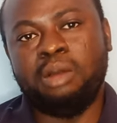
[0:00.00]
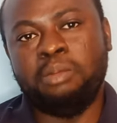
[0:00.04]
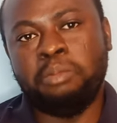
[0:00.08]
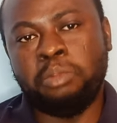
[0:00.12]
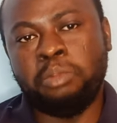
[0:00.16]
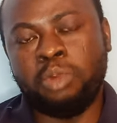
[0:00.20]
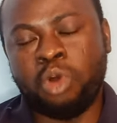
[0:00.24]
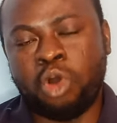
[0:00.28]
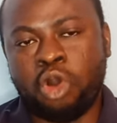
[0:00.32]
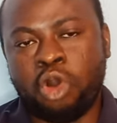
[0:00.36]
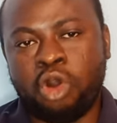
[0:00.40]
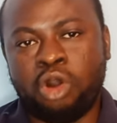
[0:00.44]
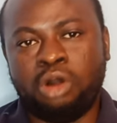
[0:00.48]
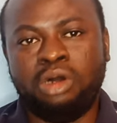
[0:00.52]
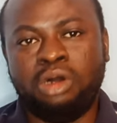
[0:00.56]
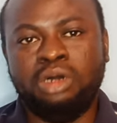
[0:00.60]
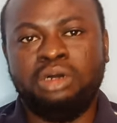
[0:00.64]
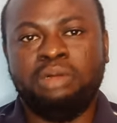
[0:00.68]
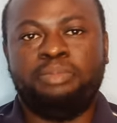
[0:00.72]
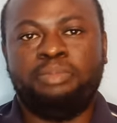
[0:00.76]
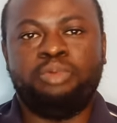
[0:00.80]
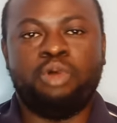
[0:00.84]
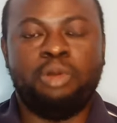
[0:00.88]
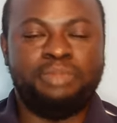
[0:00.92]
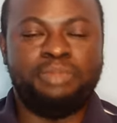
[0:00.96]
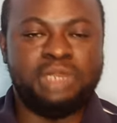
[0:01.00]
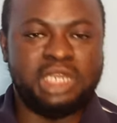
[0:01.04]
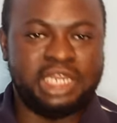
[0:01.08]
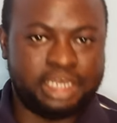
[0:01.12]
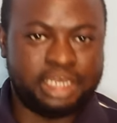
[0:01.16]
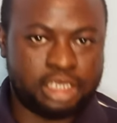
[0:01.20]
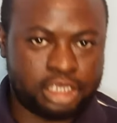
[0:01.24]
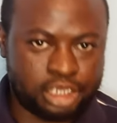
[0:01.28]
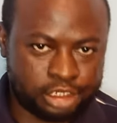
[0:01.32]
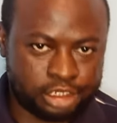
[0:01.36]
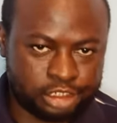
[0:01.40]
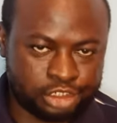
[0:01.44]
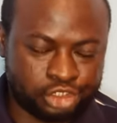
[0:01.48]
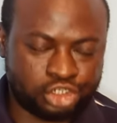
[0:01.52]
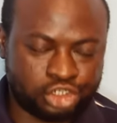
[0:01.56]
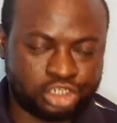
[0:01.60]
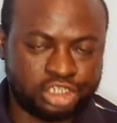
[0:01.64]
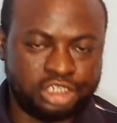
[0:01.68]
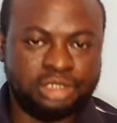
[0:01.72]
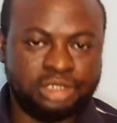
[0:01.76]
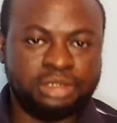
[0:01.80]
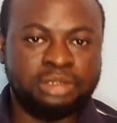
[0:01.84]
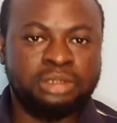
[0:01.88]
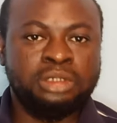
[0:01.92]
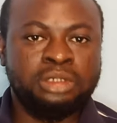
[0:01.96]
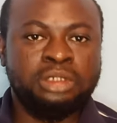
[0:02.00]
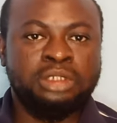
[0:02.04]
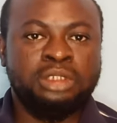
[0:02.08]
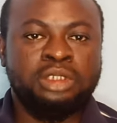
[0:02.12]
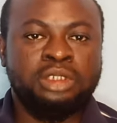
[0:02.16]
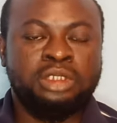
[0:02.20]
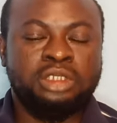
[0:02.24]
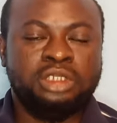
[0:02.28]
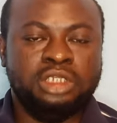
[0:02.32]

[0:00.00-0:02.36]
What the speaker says: more publication.